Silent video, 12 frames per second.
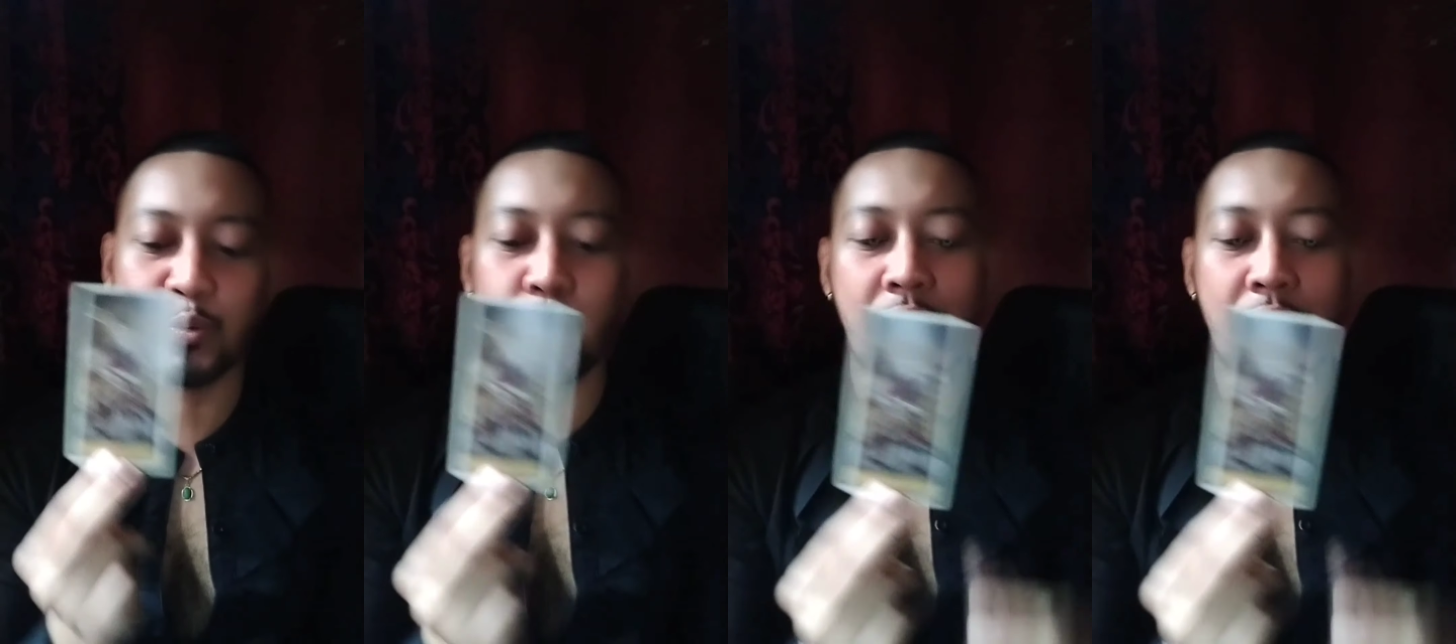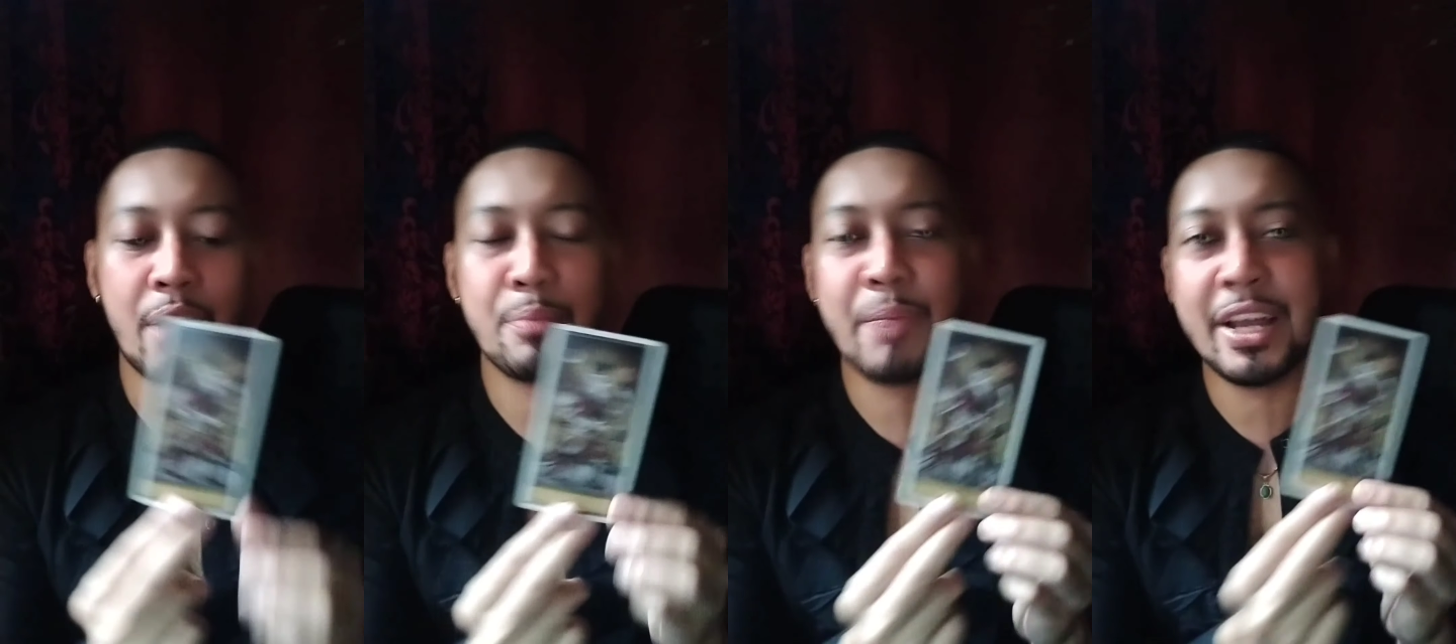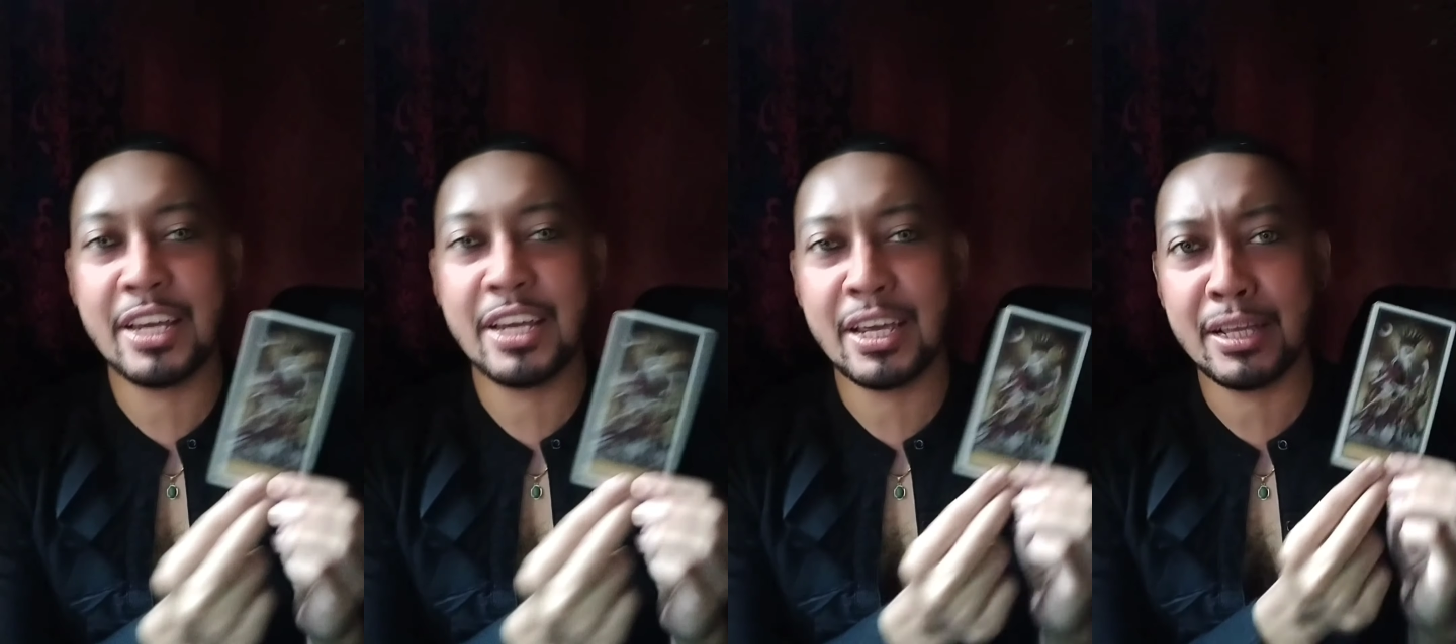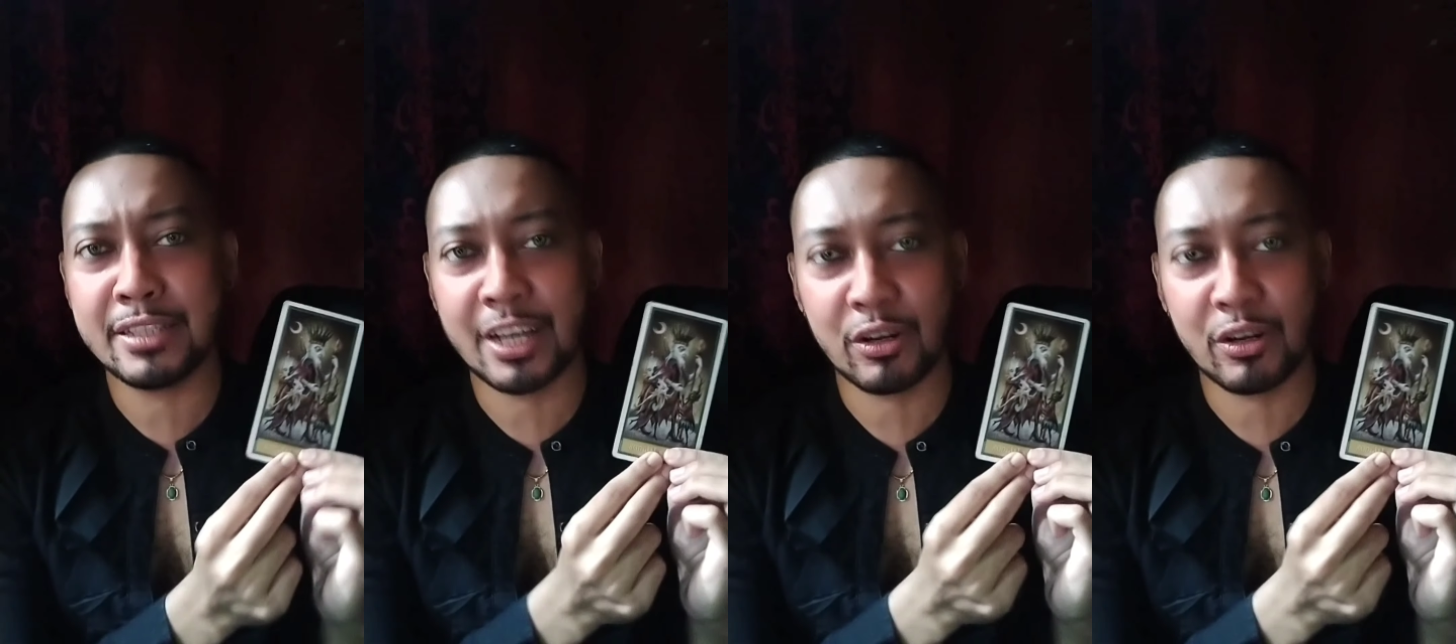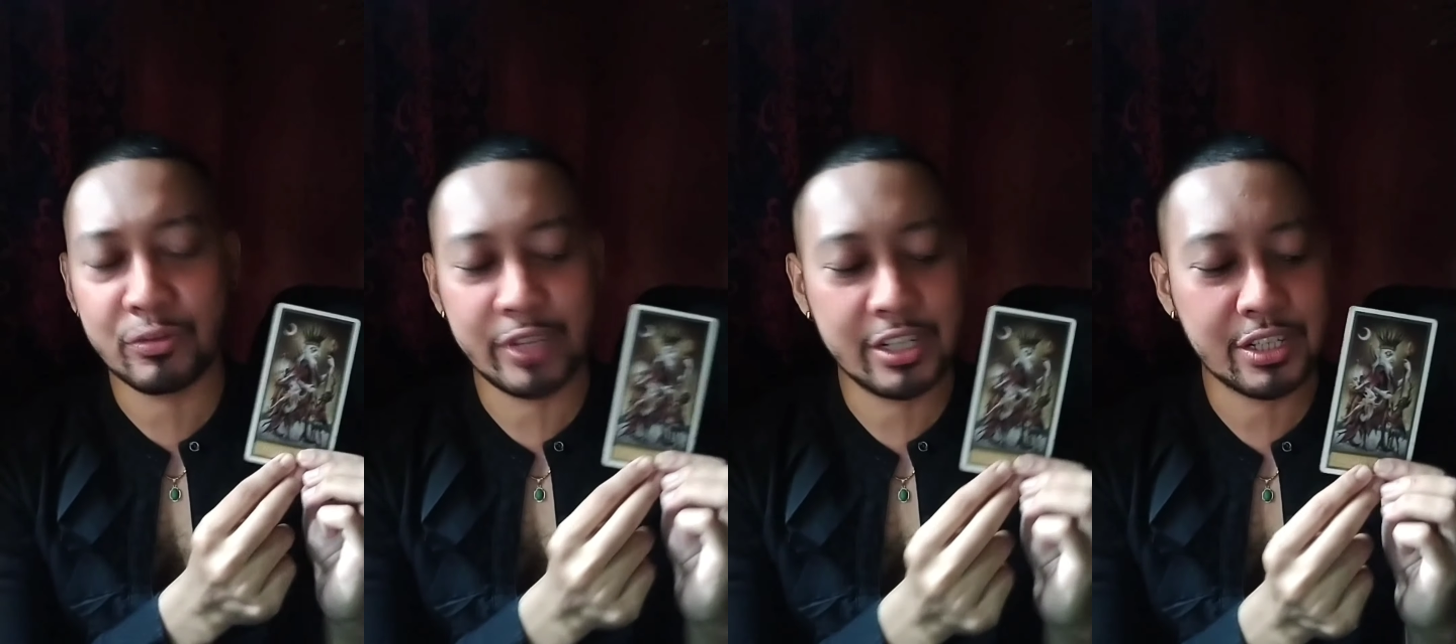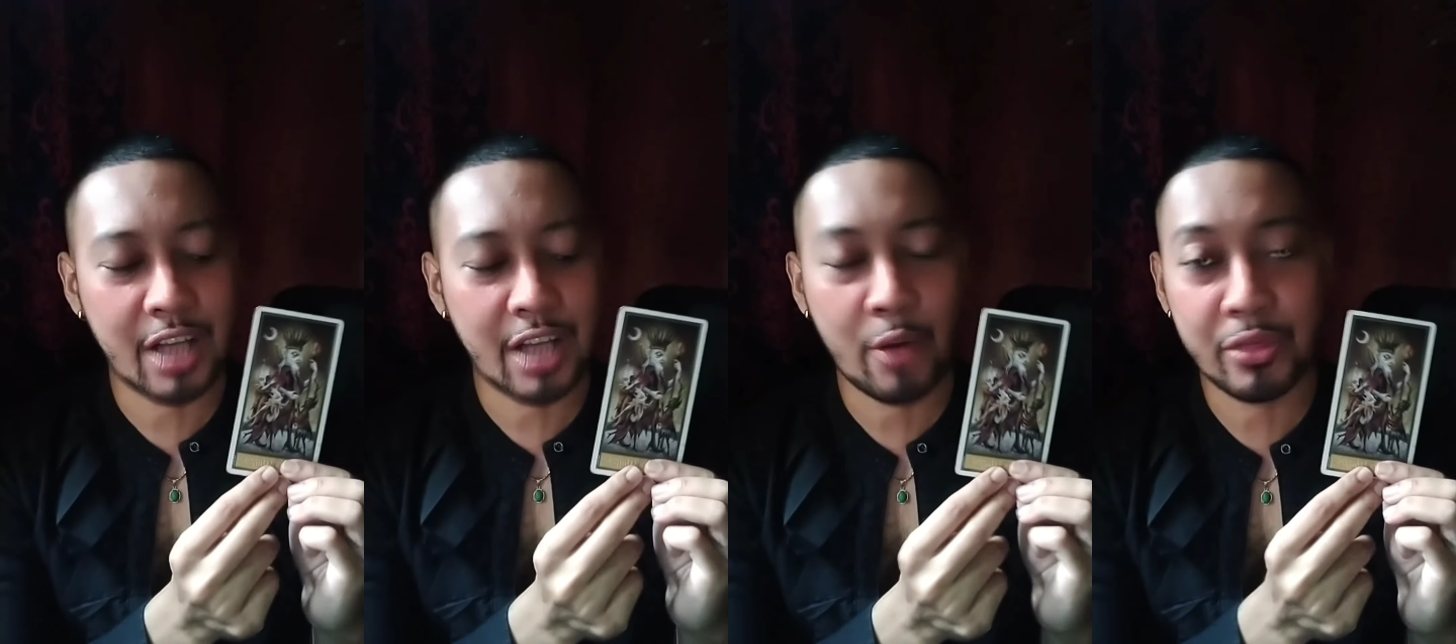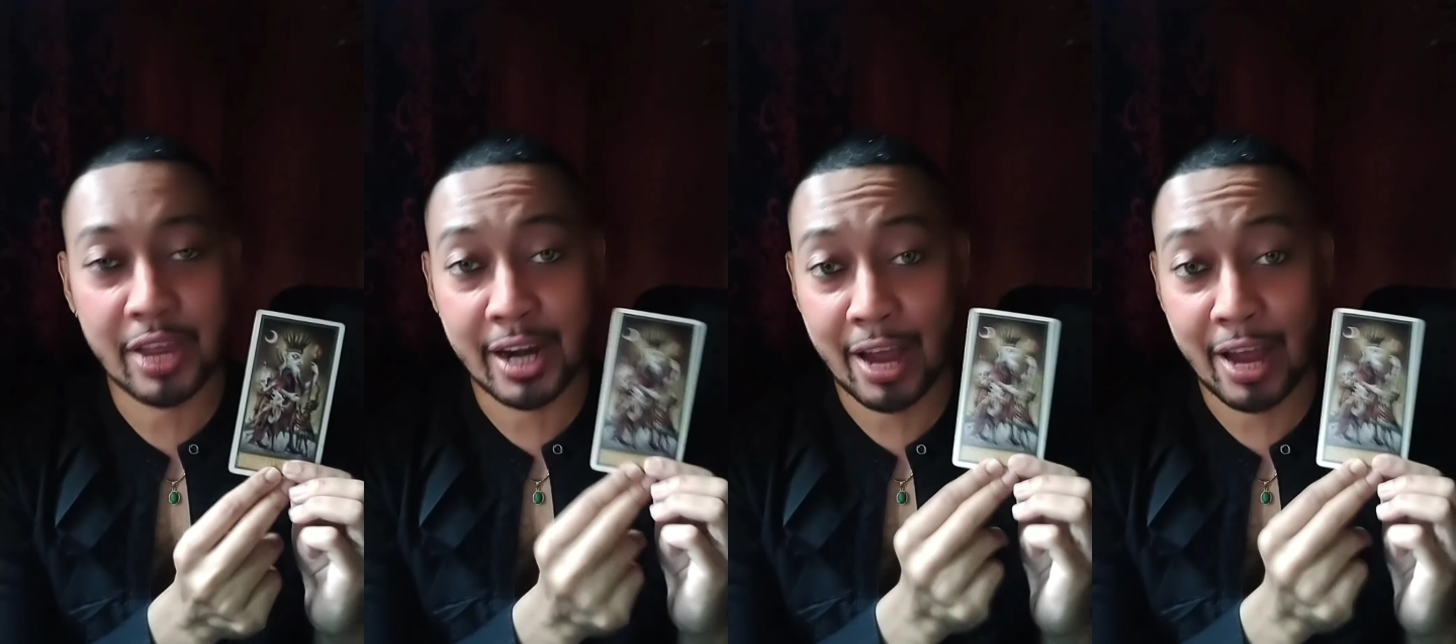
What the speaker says: Well, many tarot readers out there